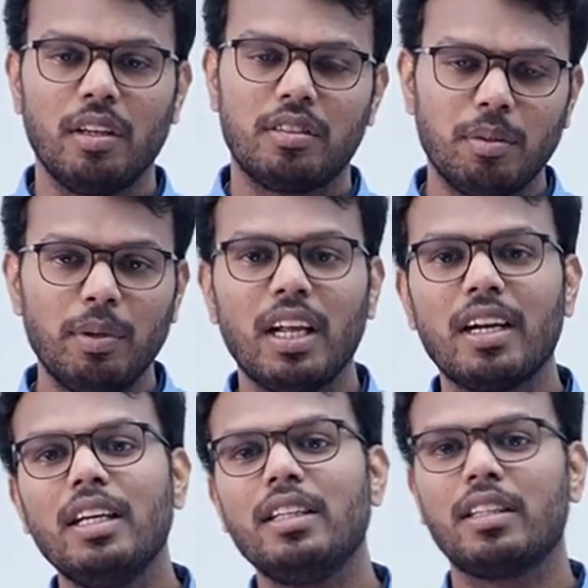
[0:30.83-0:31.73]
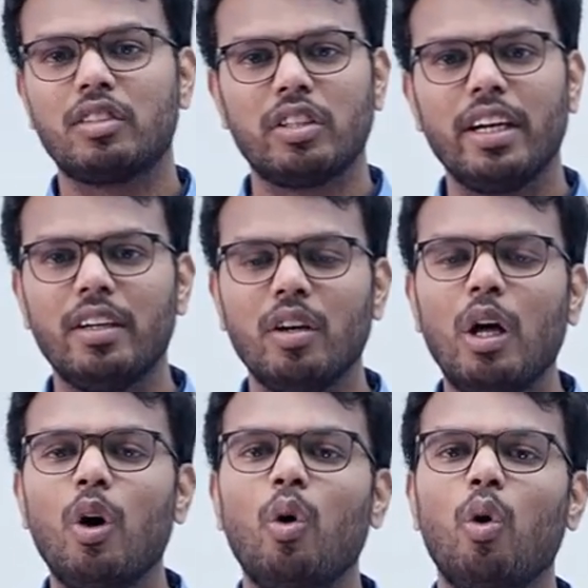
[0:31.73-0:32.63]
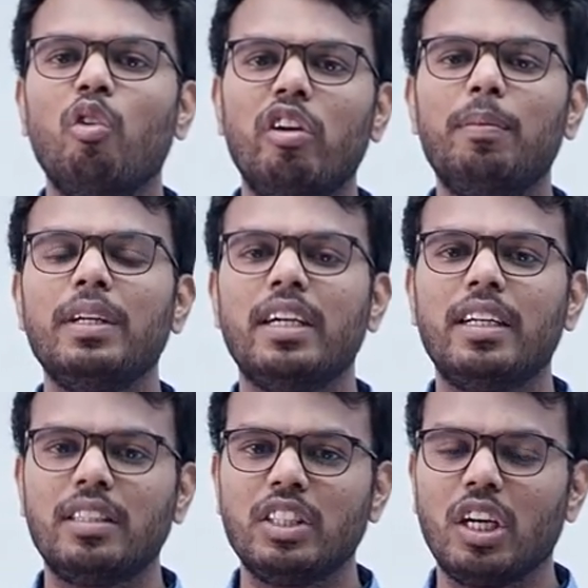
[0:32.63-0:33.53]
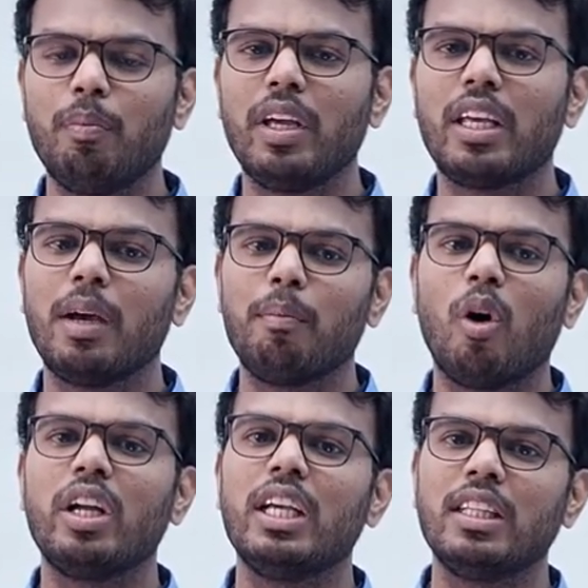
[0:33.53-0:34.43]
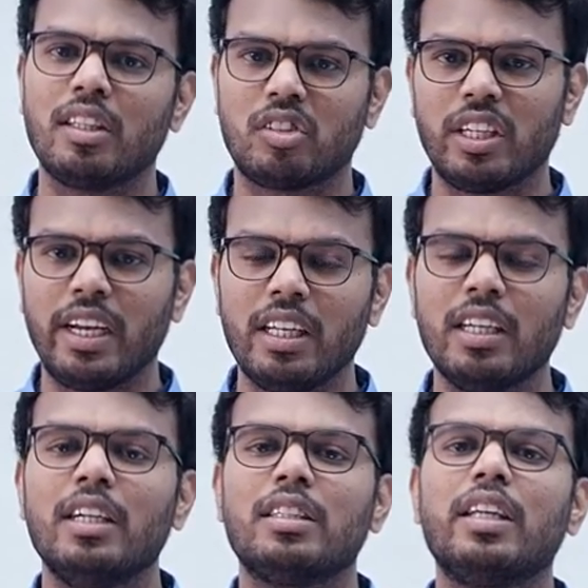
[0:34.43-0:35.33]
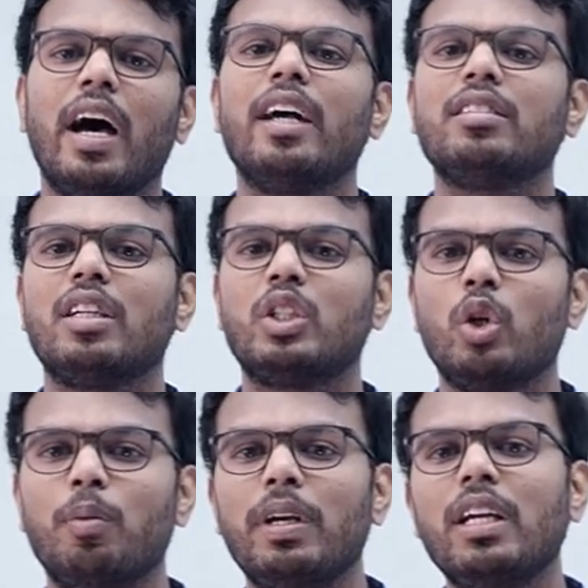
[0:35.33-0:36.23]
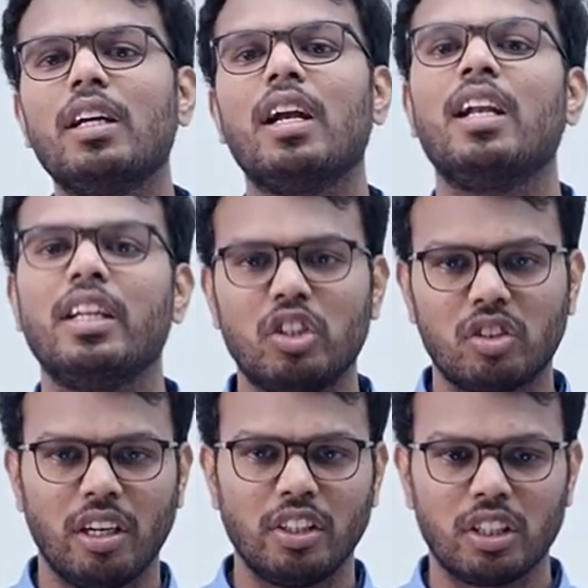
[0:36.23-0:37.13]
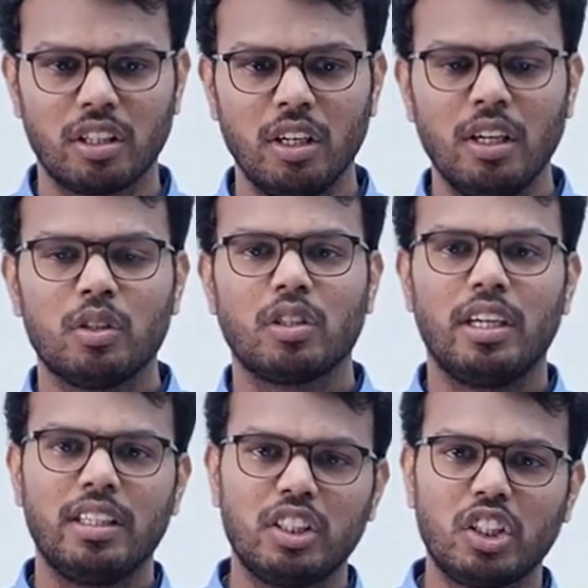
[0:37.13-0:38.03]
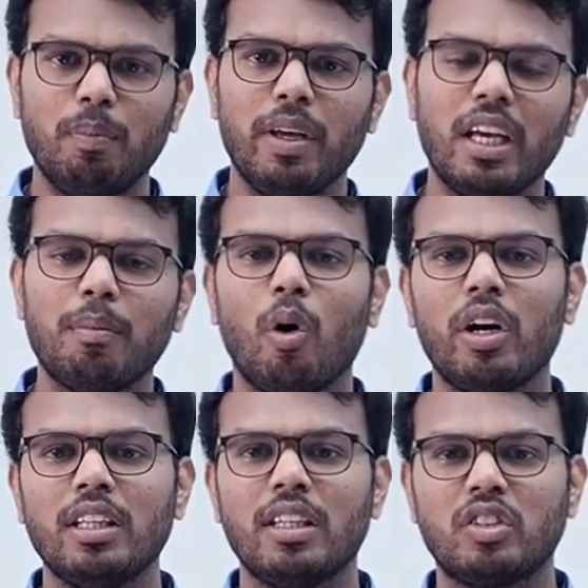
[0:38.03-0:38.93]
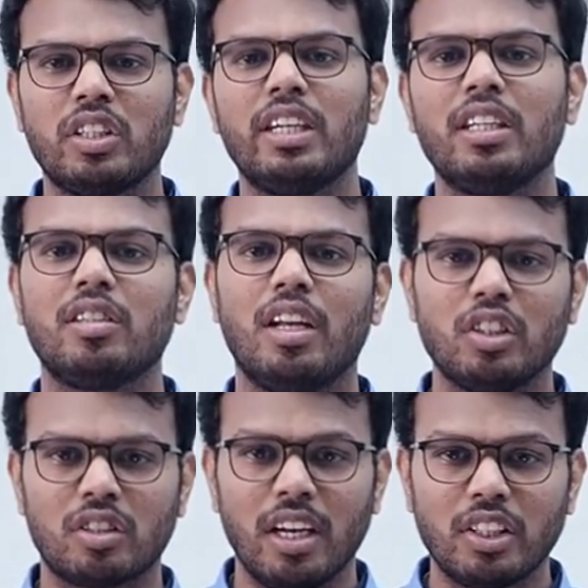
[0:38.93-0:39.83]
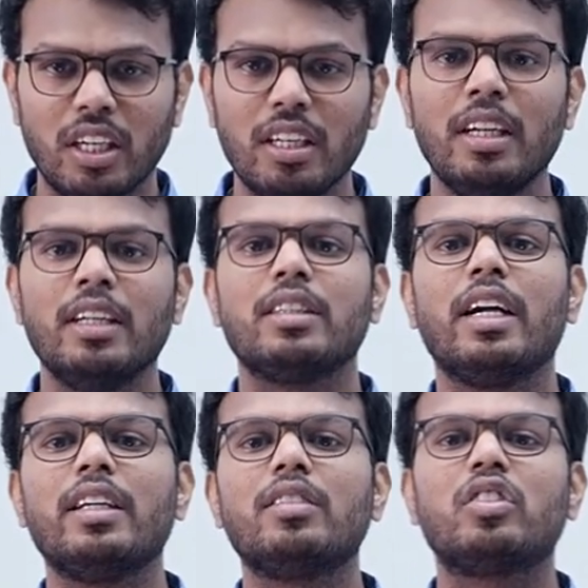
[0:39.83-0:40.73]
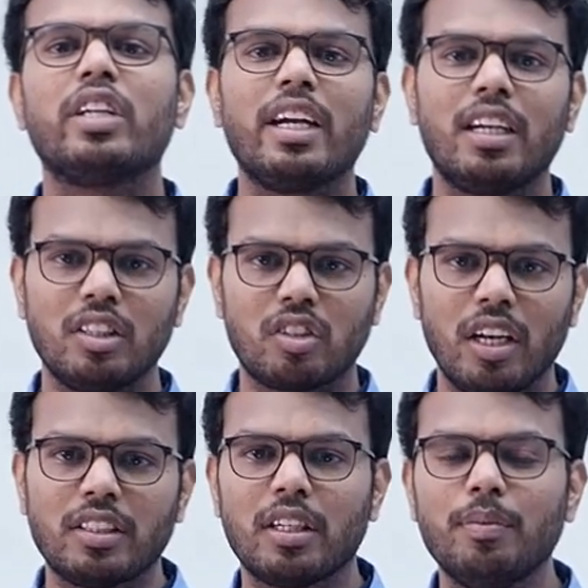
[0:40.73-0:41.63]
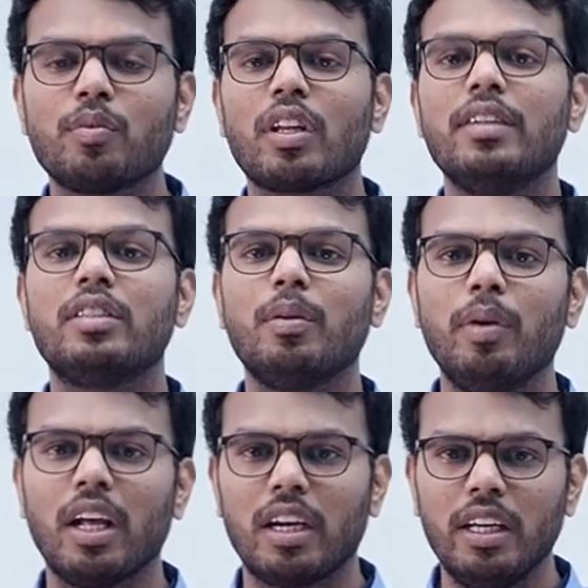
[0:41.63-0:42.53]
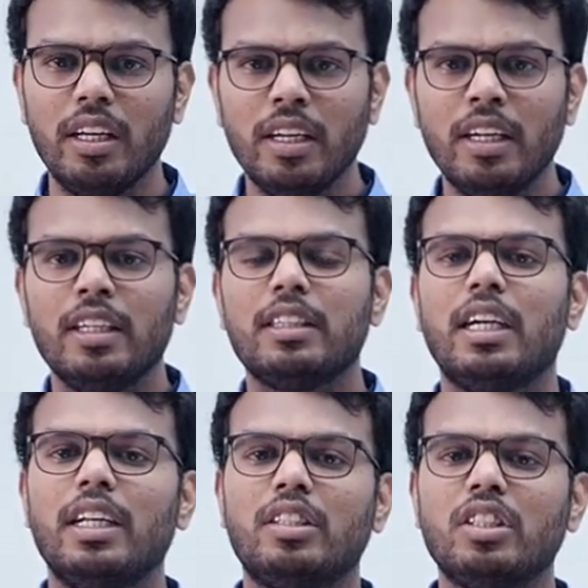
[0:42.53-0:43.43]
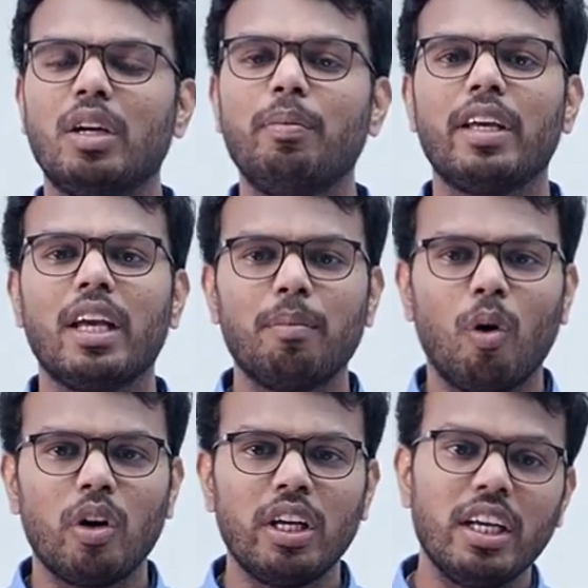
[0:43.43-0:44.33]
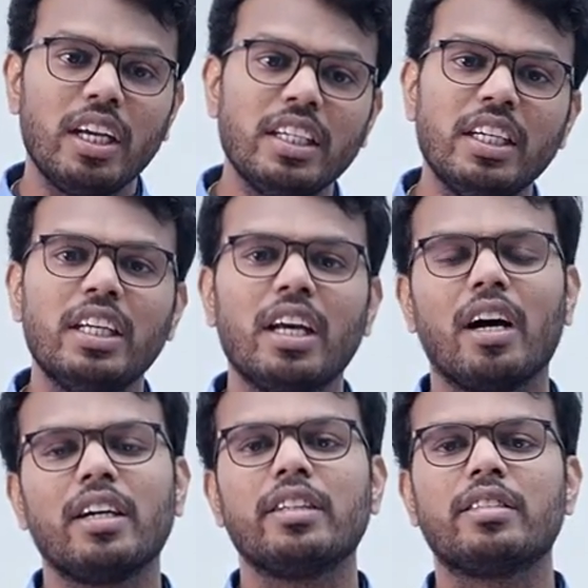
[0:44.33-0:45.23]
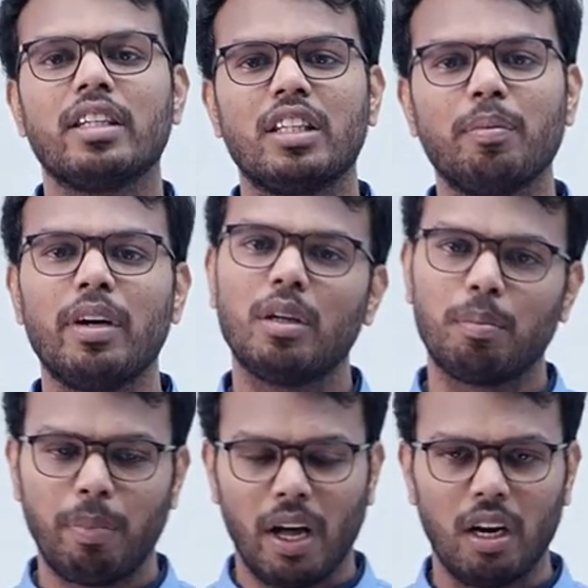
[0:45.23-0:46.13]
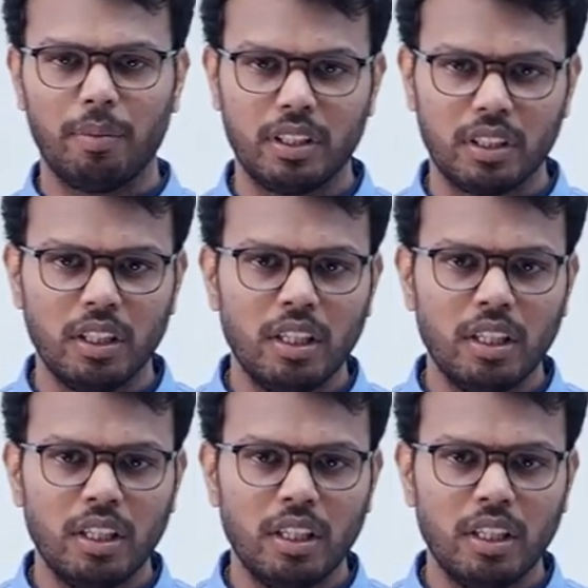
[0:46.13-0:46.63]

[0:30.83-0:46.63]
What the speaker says: Similarly, in the state, who will be the decision making body in the state, the answer should be legislature. So the decision making body in the state is legislature, that is state legislature. Similarly, the decision making body in India is nothing but parliament.